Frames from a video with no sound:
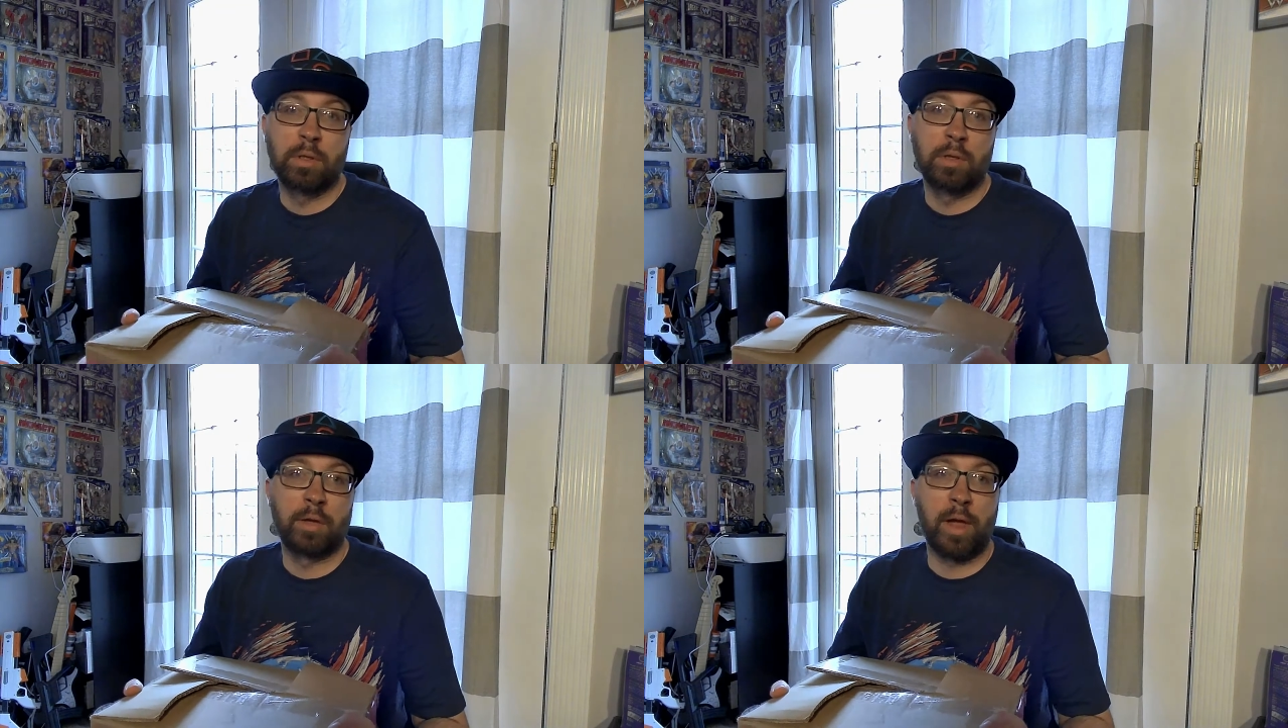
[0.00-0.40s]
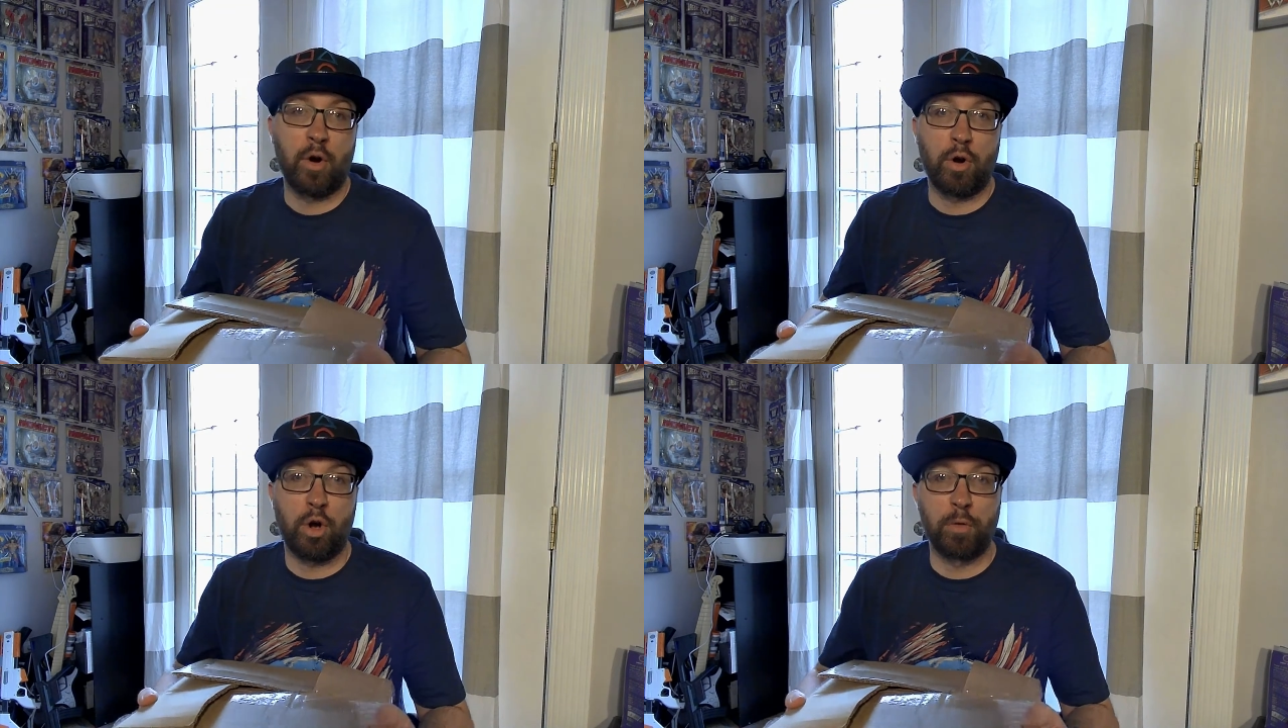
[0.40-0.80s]
they
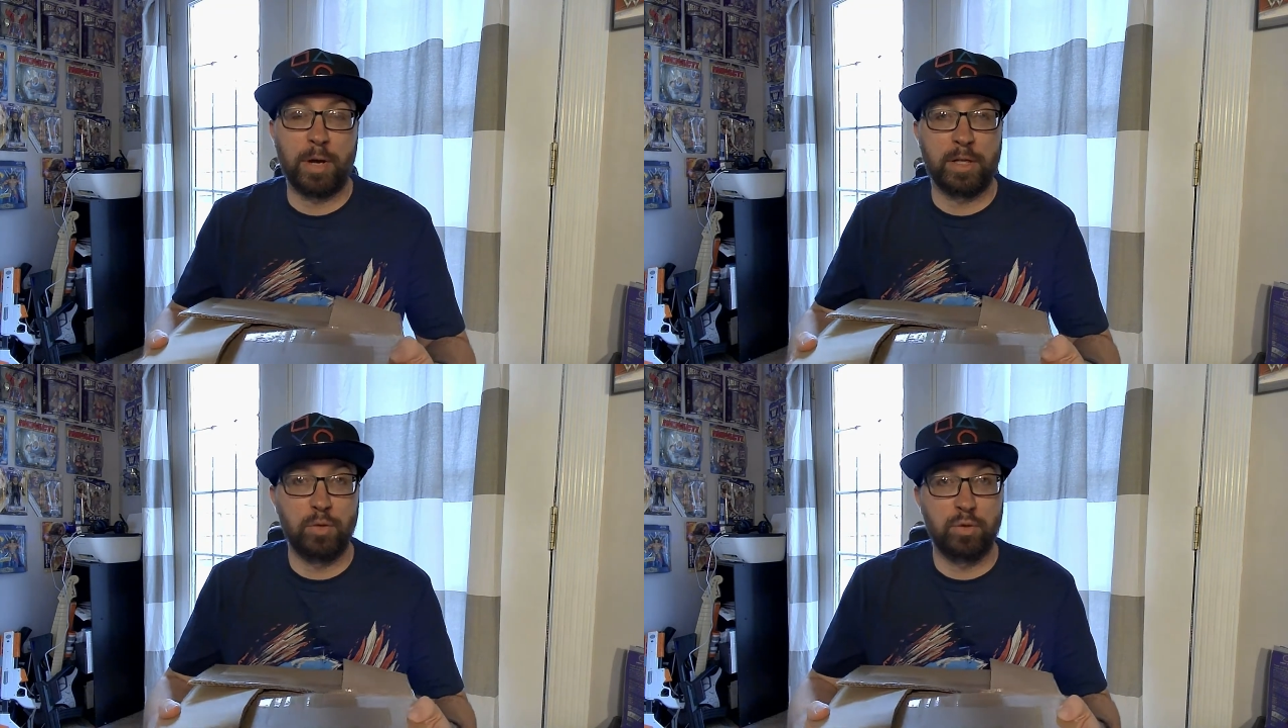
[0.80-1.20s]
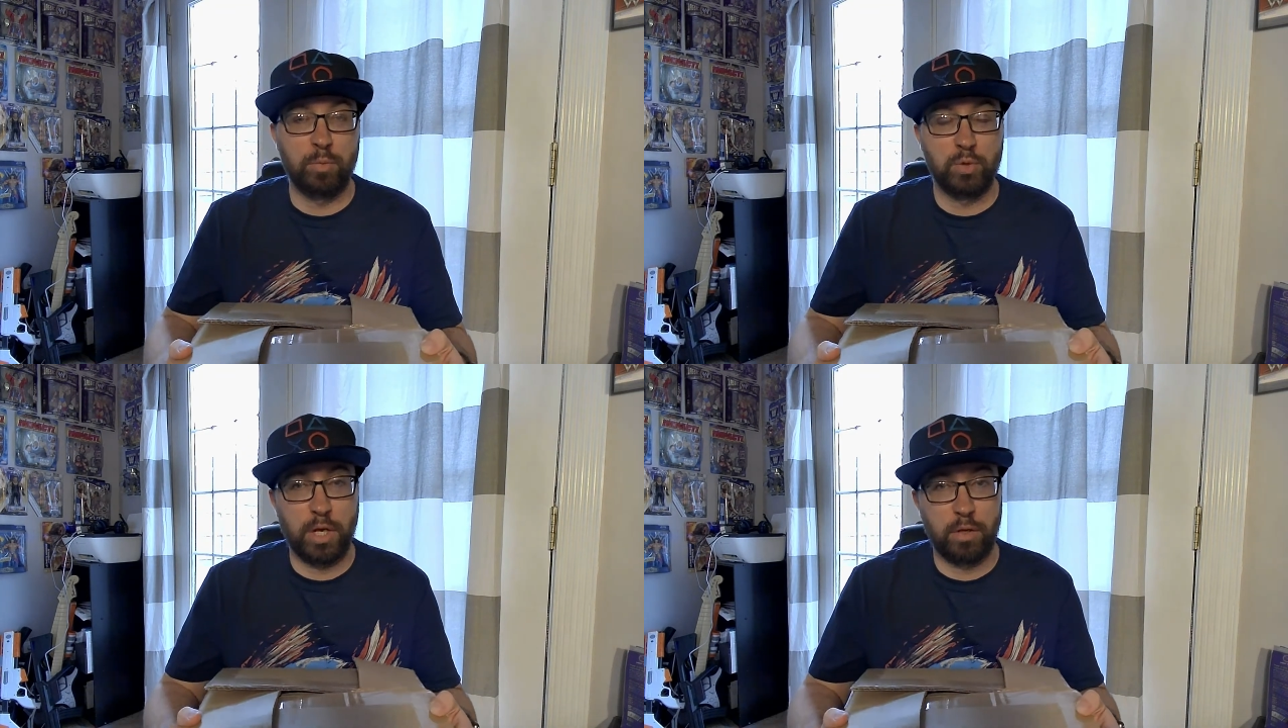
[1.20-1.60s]
are on my YouTube
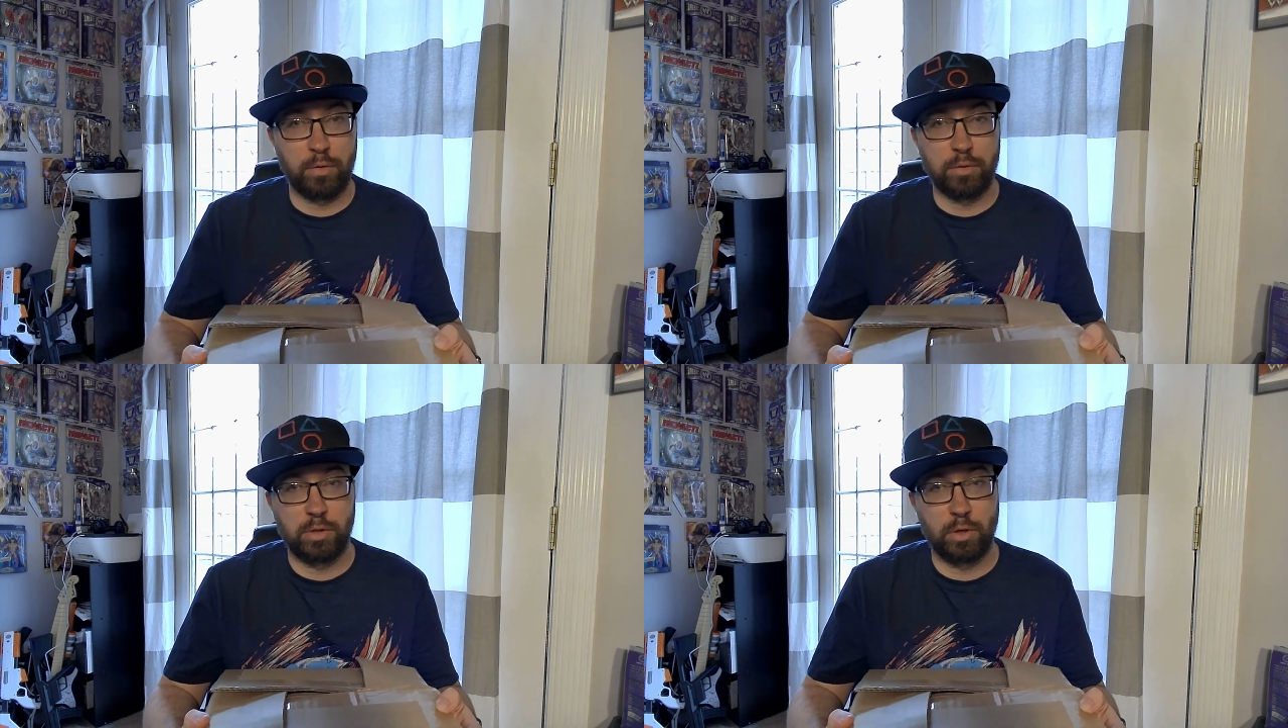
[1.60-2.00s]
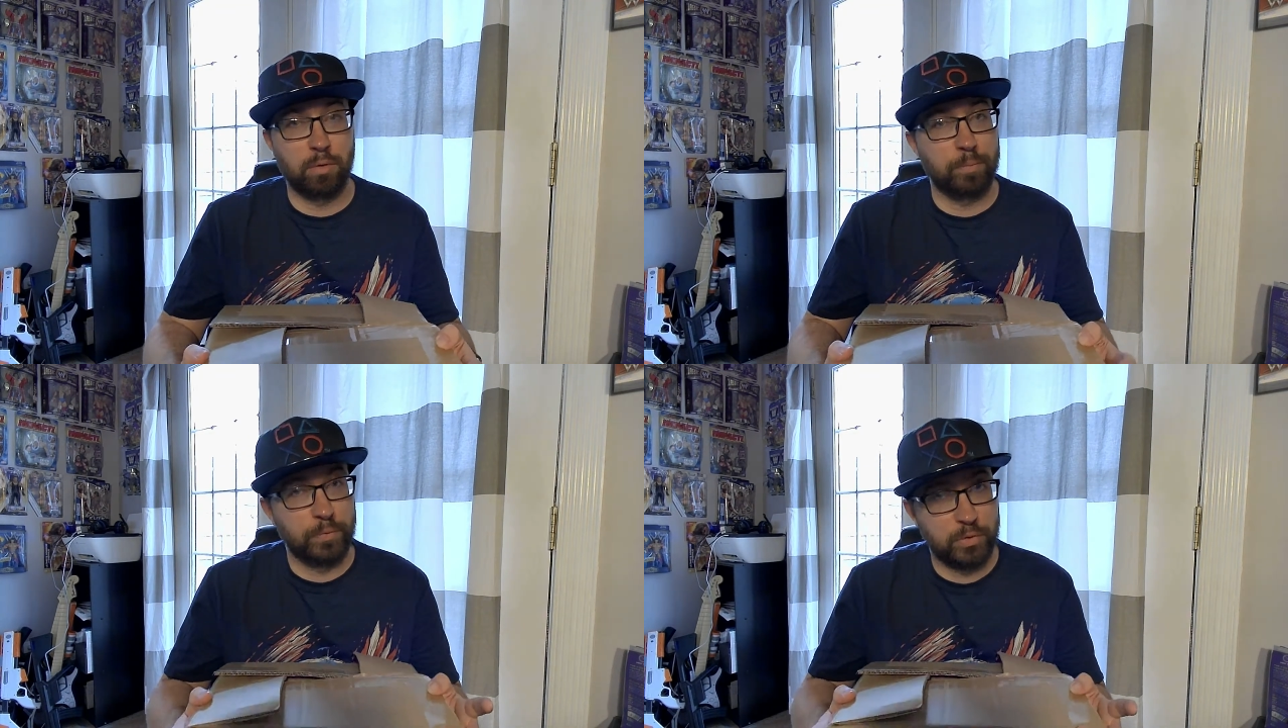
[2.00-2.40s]
channel. So
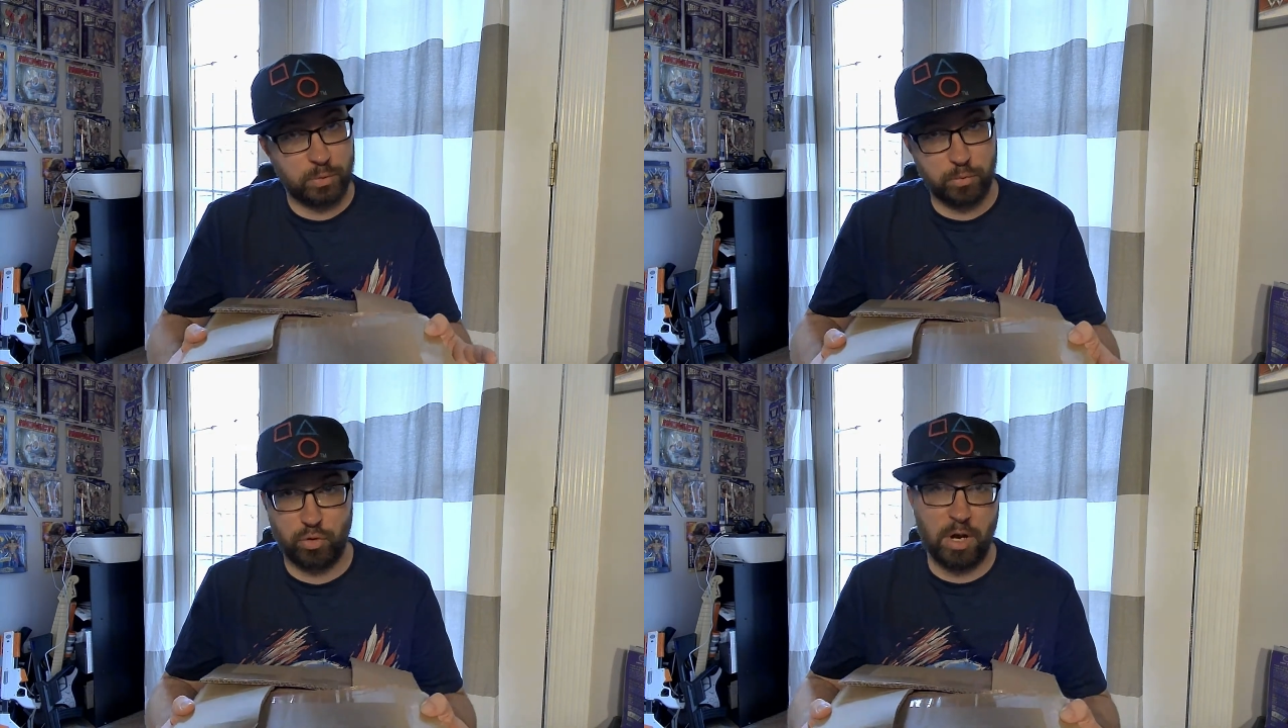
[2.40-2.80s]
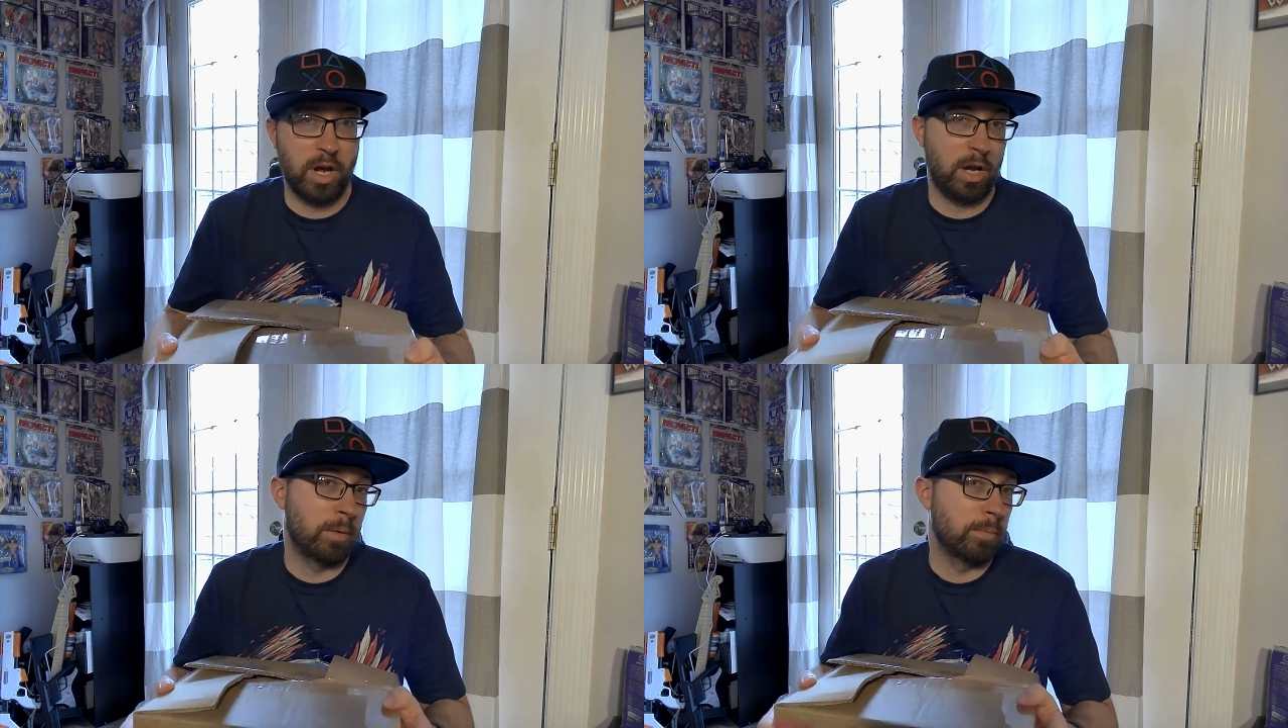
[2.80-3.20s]

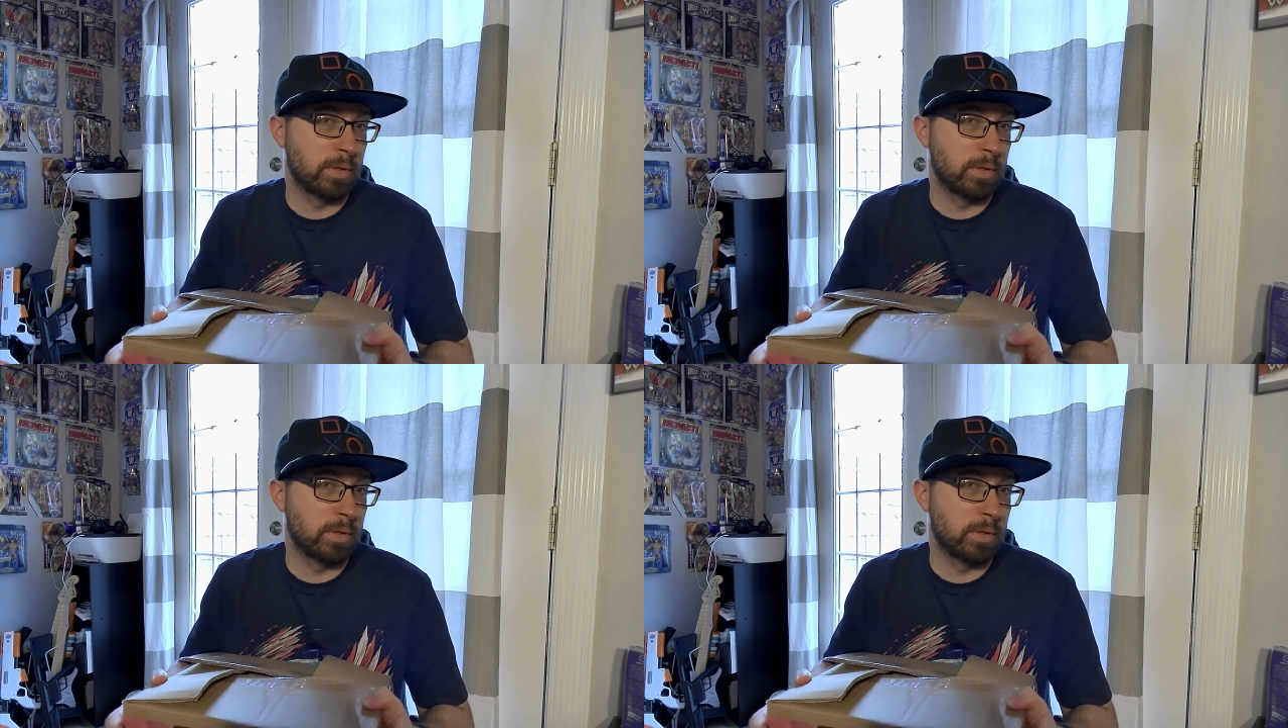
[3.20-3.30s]
subscribe,